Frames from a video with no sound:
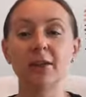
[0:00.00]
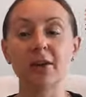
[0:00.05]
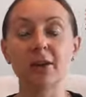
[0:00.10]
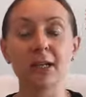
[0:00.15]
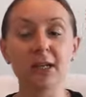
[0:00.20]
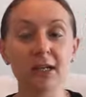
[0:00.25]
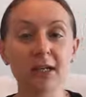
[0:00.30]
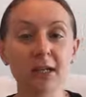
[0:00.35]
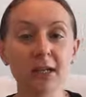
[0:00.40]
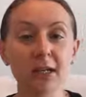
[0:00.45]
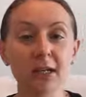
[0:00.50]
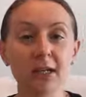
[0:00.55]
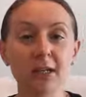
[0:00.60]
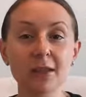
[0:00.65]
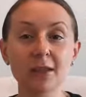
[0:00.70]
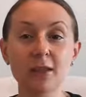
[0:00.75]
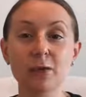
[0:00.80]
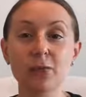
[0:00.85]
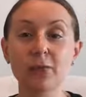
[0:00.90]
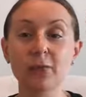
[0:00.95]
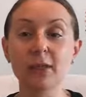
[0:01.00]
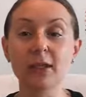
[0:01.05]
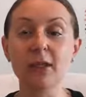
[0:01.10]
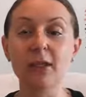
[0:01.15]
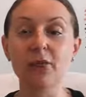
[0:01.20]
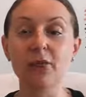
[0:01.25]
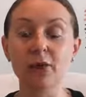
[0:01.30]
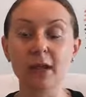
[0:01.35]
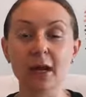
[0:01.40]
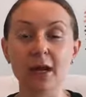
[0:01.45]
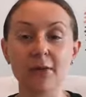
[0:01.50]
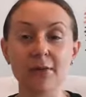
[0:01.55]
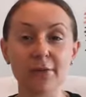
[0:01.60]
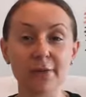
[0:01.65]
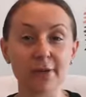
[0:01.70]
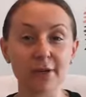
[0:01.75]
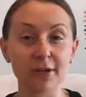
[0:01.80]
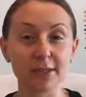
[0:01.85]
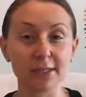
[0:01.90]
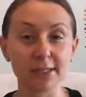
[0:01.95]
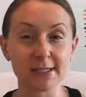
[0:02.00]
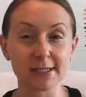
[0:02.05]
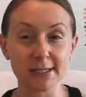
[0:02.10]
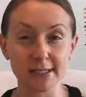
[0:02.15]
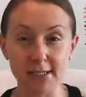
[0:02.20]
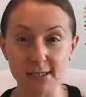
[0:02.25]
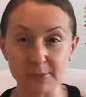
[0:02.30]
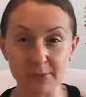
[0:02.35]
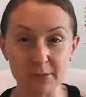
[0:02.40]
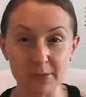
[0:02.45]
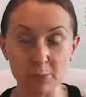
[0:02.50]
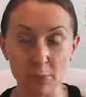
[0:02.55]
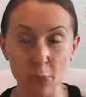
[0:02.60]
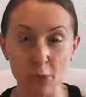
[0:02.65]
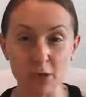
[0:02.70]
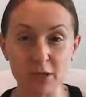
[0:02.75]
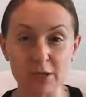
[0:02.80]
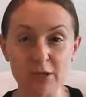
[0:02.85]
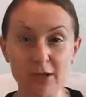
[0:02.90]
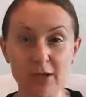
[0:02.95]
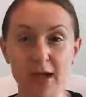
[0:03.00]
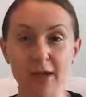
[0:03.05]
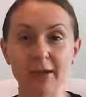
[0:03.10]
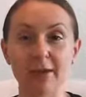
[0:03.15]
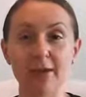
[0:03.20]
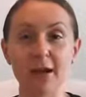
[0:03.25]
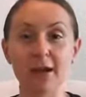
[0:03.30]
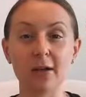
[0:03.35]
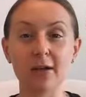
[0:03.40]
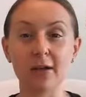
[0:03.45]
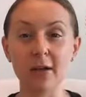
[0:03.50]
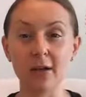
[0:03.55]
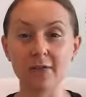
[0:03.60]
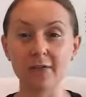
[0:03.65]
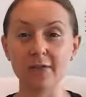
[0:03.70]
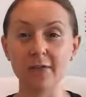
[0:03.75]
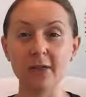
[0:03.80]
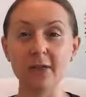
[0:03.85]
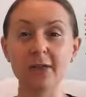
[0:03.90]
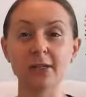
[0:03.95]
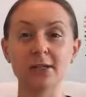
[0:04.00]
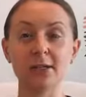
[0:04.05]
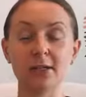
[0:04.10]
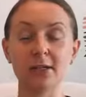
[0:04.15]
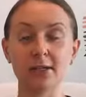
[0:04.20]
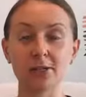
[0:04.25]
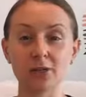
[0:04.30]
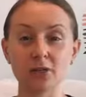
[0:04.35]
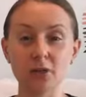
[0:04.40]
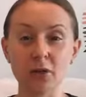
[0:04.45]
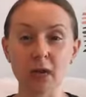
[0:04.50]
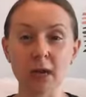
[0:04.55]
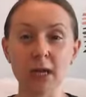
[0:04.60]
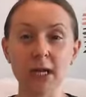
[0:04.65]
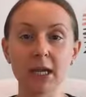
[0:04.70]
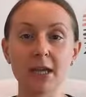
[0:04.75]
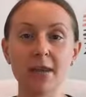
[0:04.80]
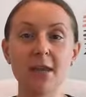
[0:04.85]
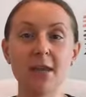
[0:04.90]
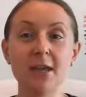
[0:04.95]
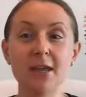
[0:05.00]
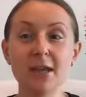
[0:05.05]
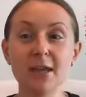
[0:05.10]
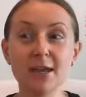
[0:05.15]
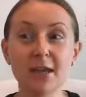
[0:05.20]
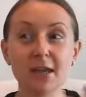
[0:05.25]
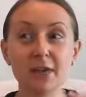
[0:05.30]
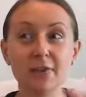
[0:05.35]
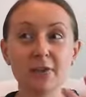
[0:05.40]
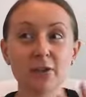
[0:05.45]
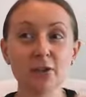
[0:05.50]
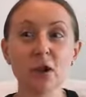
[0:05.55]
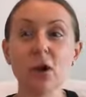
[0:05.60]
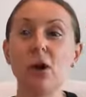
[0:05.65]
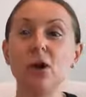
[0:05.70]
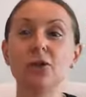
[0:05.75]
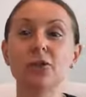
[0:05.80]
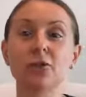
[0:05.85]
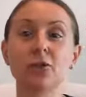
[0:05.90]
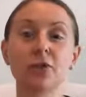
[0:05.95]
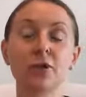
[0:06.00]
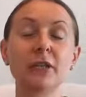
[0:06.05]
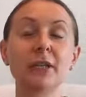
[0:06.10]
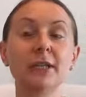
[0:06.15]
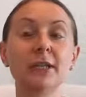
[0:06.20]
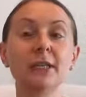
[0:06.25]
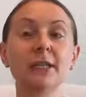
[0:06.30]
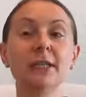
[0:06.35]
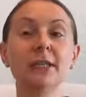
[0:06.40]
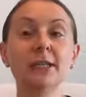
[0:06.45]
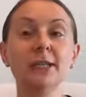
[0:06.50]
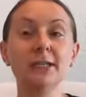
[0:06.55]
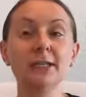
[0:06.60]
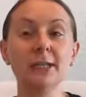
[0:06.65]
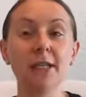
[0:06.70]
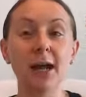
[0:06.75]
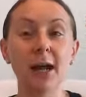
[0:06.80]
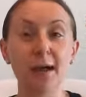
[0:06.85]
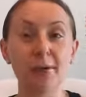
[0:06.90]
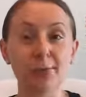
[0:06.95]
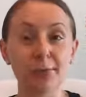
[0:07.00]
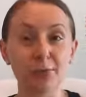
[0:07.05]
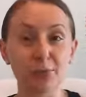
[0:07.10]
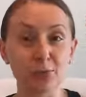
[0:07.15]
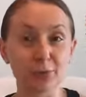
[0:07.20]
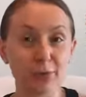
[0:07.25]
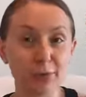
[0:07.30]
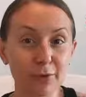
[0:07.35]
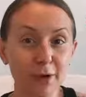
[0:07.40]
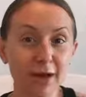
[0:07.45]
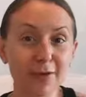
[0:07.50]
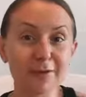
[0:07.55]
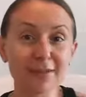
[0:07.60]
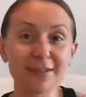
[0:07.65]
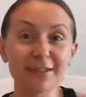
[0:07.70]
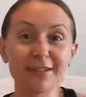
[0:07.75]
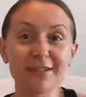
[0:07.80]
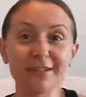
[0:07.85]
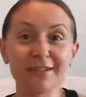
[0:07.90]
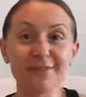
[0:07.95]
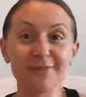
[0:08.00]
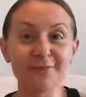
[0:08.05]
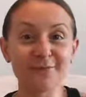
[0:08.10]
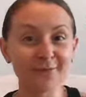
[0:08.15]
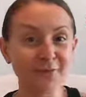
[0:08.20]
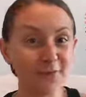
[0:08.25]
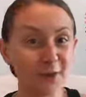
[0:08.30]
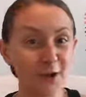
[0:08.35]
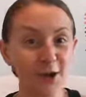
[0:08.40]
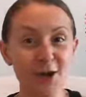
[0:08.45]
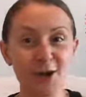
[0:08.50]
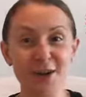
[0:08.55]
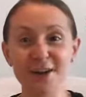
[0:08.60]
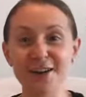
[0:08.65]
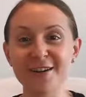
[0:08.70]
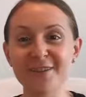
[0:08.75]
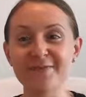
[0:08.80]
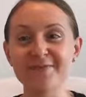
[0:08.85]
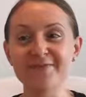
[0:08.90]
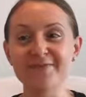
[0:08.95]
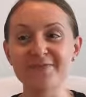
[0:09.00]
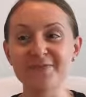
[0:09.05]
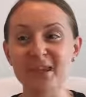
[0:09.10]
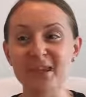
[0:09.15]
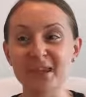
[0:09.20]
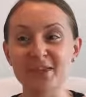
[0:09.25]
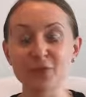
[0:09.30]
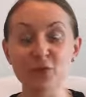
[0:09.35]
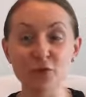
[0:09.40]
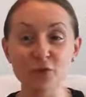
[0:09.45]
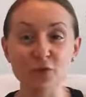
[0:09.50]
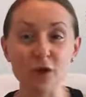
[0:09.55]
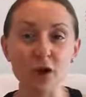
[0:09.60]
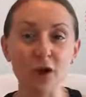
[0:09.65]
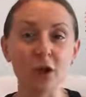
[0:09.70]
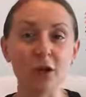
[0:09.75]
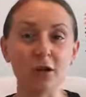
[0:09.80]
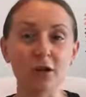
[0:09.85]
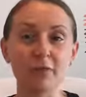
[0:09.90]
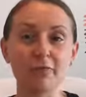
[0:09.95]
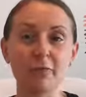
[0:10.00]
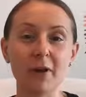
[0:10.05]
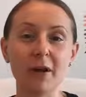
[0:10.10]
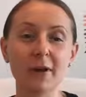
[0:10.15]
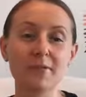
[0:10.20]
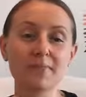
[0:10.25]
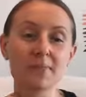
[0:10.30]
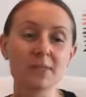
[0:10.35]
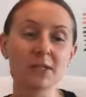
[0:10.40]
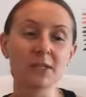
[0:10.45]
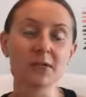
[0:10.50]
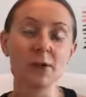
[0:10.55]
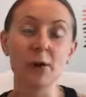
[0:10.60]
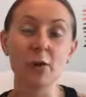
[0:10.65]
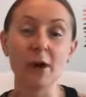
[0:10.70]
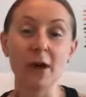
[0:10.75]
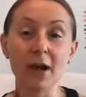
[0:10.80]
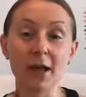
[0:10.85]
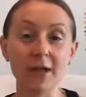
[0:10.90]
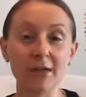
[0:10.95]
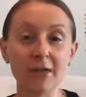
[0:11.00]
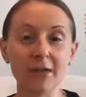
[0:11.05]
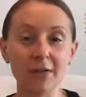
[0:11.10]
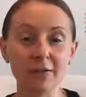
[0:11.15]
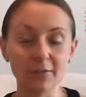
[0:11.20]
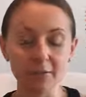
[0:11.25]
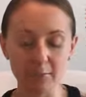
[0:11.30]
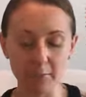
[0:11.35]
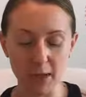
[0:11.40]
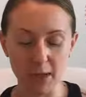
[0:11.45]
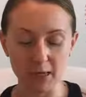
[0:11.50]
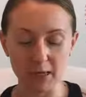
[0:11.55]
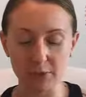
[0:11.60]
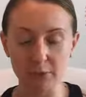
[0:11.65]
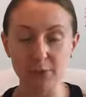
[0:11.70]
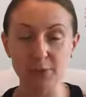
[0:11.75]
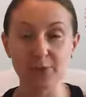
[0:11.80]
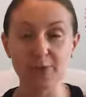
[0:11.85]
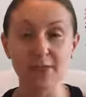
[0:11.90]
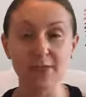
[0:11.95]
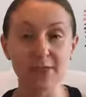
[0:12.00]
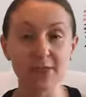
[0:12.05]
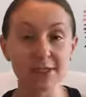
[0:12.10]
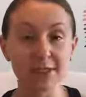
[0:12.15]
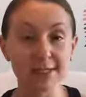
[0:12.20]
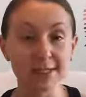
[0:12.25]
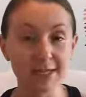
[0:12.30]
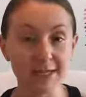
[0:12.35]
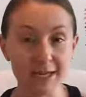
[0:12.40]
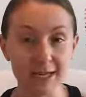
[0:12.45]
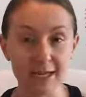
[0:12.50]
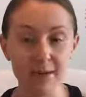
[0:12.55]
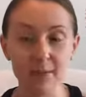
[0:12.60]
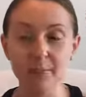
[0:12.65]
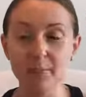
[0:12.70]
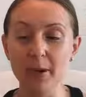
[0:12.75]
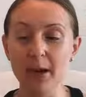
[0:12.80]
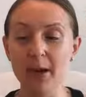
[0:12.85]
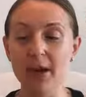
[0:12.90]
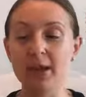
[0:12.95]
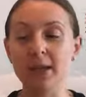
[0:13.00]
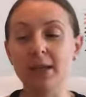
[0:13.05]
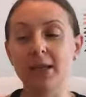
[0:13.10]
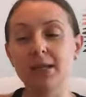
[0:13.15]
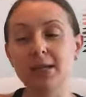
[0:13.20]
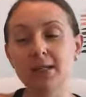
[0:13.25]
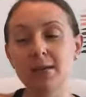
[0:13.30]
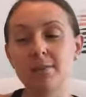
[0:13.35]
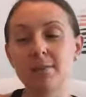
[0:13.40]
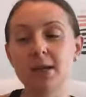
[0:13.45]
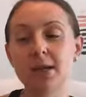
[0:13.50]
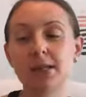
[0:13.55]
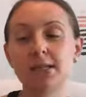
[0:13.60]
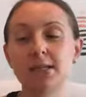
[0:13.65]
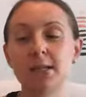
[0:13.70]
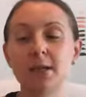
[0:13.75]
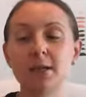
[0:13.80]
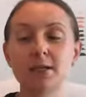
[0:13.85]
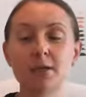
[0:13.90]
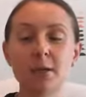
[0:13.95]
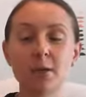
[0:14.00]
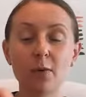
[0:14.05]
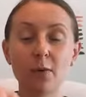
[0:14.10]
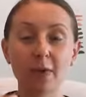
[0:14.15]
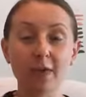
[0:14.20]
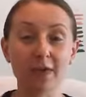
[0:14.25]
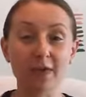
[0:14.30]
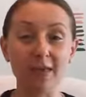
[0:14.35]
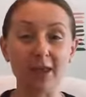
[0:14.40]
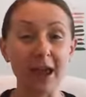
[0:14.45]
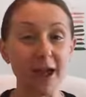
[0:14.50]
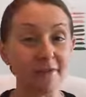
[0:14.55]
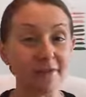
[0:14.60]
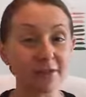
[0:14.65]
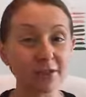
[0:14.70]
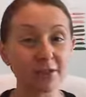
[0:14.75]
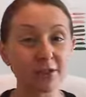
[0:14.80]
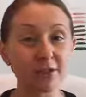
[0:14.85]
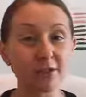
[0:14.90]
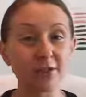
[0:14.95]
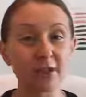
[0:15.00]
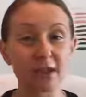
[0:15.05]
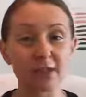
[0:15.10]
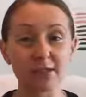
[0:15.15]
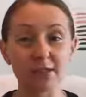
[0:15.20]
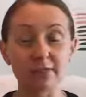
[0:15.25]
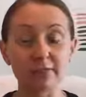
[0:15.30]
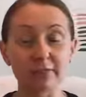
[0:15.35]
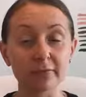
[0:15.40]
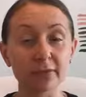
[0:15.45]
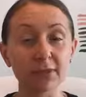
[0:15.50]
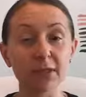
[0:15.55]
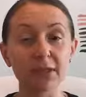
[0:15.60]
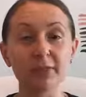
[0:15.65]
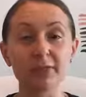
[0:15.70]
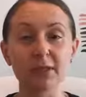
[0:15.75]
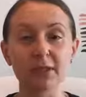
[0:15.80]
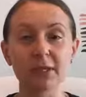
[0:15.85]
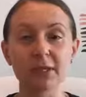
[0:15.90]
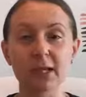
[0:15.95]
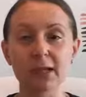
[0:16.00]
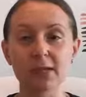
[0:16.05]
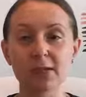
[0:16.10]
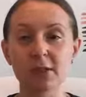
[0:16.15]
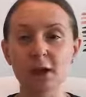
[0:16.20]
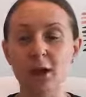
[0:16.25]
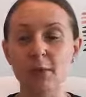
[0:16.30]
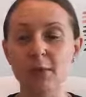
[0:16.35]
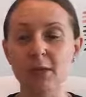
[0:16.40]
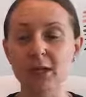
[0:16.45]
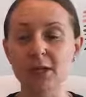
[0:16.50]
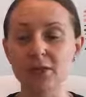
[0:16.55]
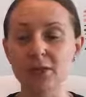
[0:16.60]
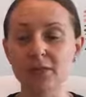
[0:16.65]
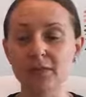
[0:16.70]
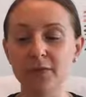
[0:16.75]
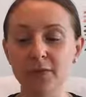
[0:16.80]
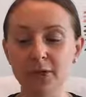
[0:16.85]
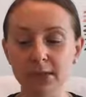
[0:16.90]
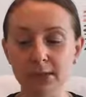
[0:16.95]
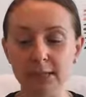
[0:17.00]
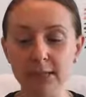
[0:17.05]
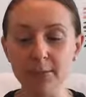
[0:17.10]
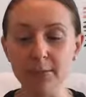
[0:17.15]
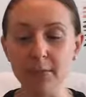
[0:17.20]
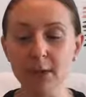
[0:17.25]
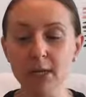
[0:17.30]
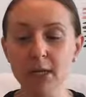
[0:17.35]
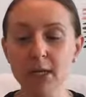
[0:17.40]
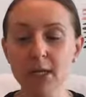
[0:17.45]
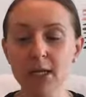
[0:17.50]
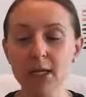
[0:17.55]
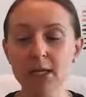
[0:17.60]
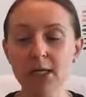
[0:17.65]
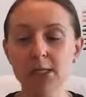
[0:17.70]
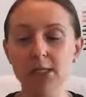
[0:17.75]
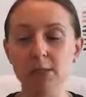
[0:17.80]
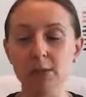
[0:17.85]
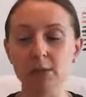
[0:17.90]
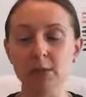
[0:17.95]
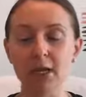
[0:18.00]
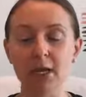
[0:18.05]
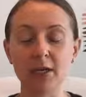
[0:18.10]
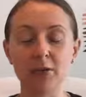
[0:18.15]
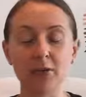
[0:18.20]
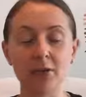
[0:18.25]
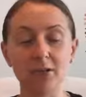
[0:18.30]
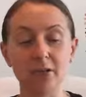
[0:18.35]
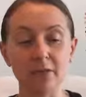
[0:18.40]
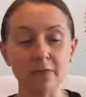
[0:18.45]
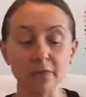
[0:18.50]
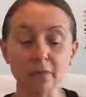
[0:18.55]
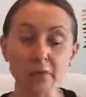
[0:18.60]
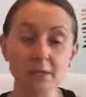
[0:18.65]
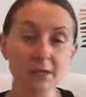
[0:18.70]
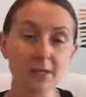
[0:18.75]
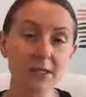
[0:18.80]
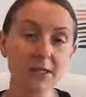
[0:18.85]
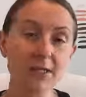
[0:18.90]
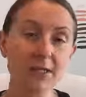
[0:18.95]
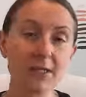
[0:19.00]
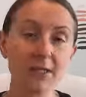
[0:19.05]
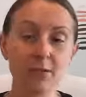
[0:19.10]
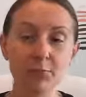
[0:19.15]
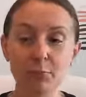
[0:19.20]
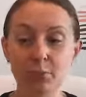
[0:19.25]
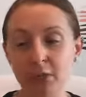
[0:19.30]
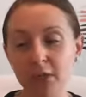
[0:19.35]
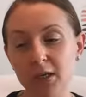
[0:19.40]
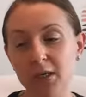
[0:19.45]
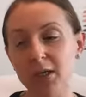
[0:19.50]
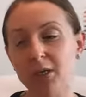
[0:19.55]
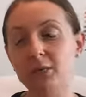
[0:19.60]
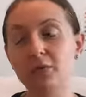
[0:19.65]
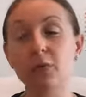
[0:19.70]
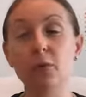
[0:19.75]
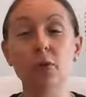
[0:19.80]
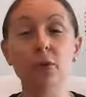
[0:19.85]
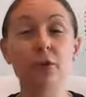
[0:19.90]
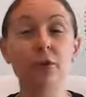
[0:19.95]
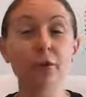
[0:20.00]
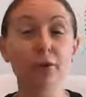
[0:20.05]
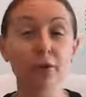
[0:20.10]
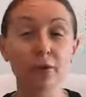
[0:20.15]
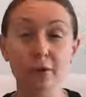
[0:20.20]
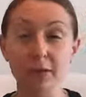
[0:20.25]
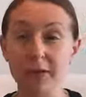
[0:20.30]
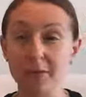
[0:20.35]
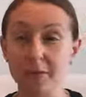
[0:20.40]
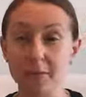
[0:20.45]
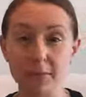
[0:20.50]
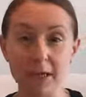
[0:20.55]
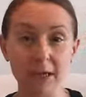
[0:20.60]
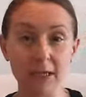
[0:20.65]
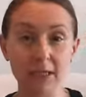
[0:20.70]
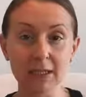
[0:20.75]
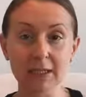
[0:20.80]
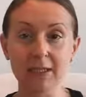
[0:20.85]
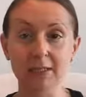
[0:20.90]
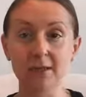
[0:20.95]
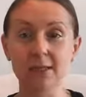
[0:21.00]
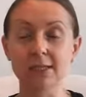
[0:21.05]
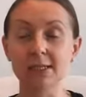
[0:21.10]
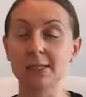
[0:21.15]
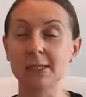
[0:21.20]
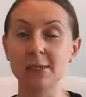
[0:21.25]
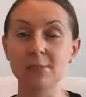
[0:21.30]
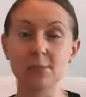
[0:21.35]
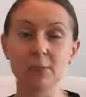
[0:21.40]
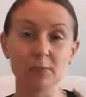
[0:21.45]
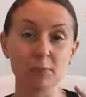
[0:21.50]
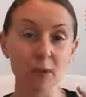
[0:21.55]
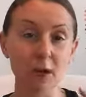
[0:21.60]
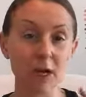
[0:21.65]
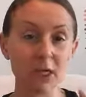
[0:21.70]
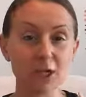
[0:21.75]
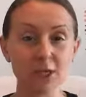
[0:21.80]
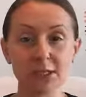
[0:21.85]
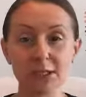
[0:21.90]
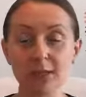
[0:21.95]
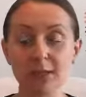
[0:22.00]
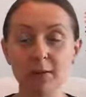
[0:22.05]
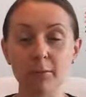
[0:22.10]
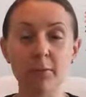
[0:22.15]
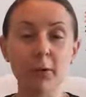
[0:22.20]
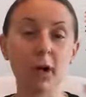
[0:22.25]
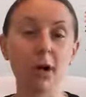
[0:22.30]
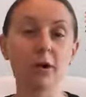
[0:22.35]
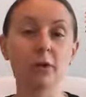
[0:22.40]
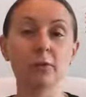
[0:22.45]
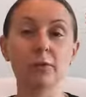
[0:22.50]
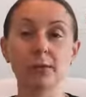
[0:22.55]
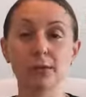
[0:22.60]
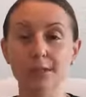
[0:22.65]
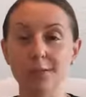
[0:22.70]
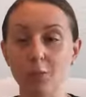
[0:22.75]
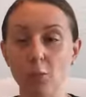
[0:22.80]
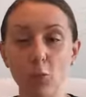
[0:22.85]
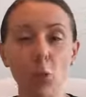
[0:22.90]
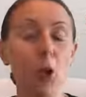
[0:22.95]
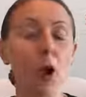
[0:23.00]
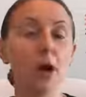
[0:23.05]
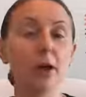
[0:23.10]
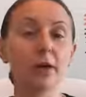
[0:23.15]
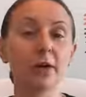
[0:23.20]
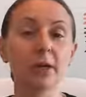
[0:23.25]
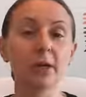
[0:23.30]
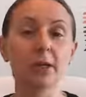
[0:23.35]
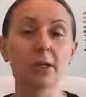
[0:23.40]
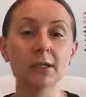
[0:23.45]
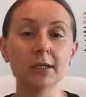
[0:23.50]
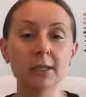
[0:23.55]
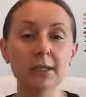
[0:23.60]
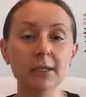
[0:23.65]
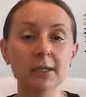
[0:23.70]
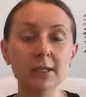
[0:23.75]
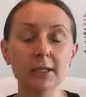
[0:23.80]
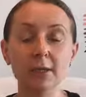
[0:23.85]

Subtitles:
They're healing. They're really great for sleep support, kind of that confidence and strength. Think of a tall tree. It's really grounded, firm, like strong, right? So I love black spruce for sleep. I like to mix it with lavender. That's a really, really nice combination for sleep. So again, you can diffuse it, put it in a roller. You could even make a little sleep spray just in a bottle with some water.